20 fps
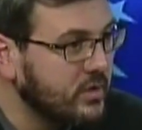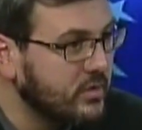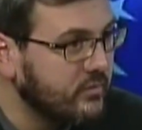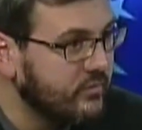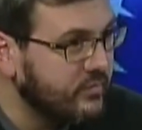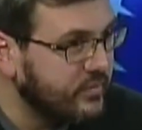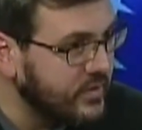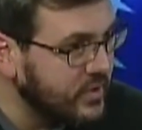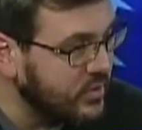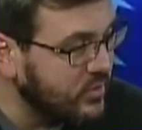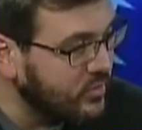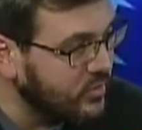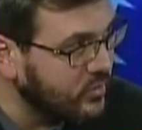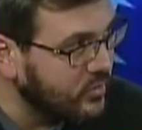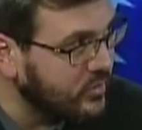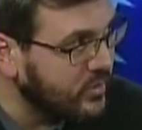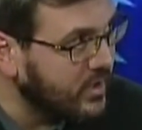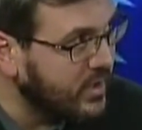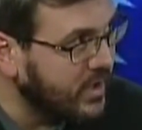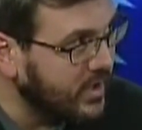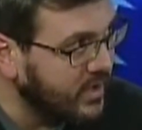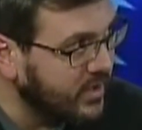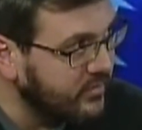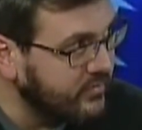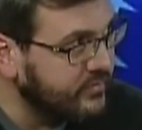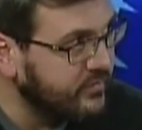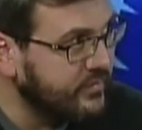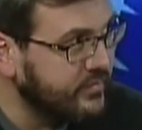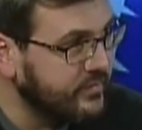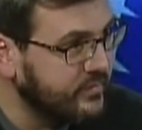view
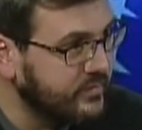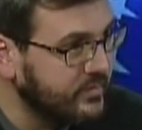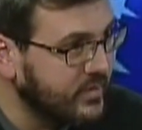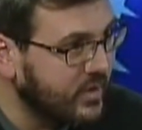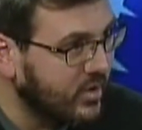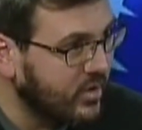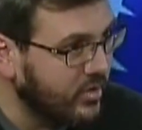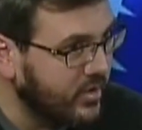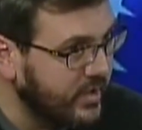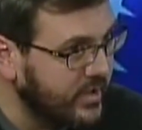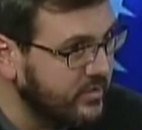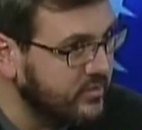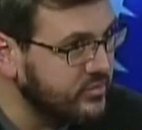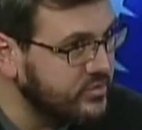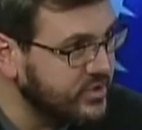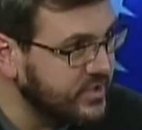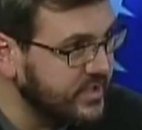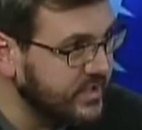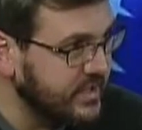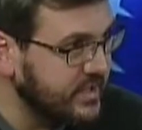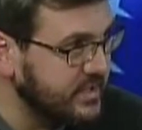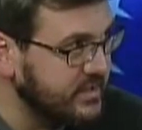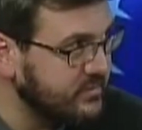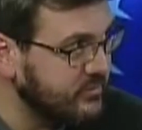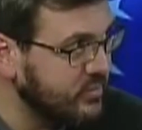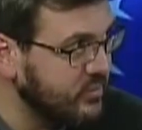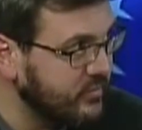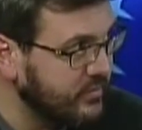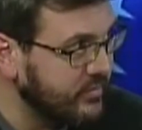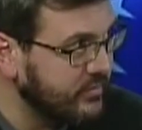of our energy needs
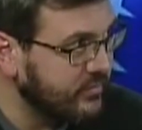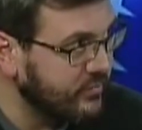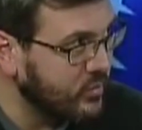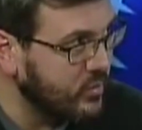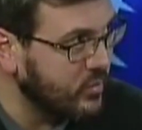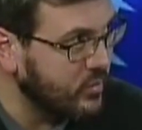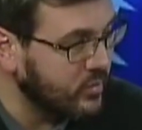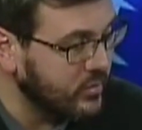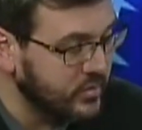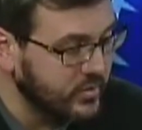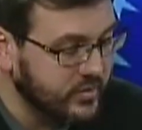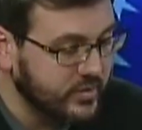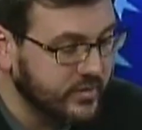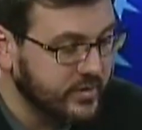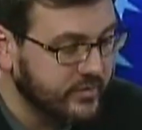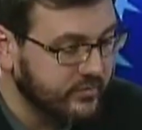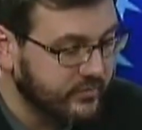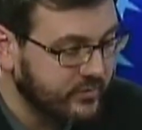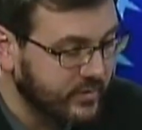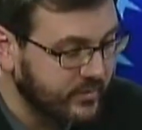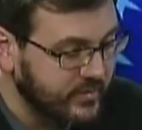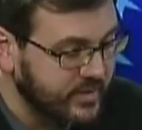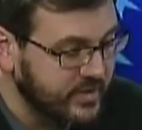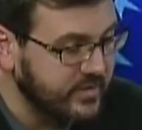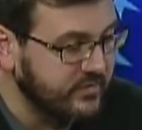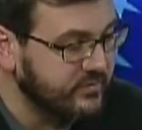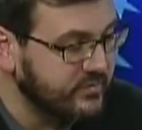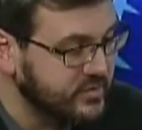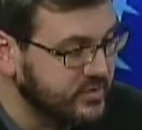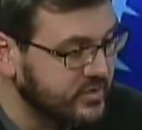moving forward from the
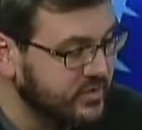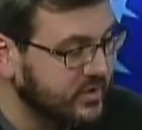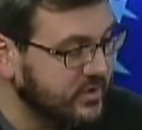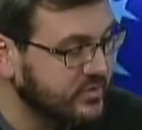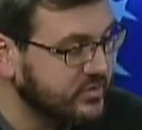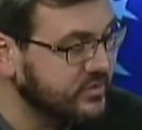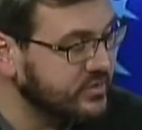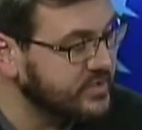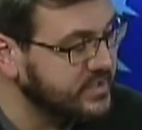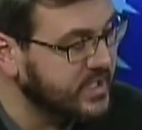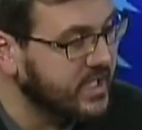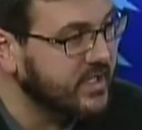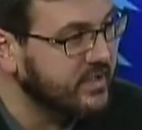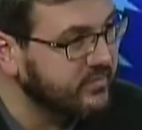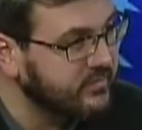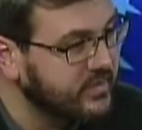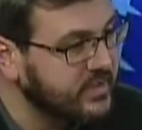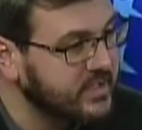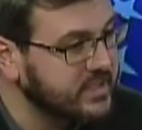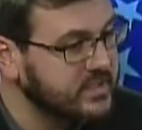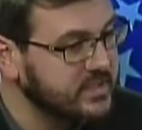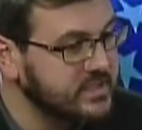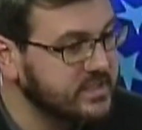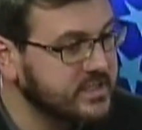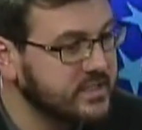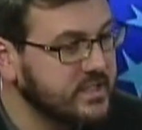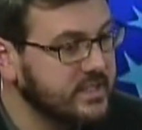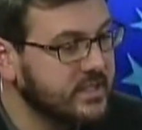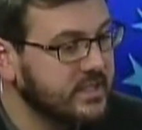infrastructure side of things,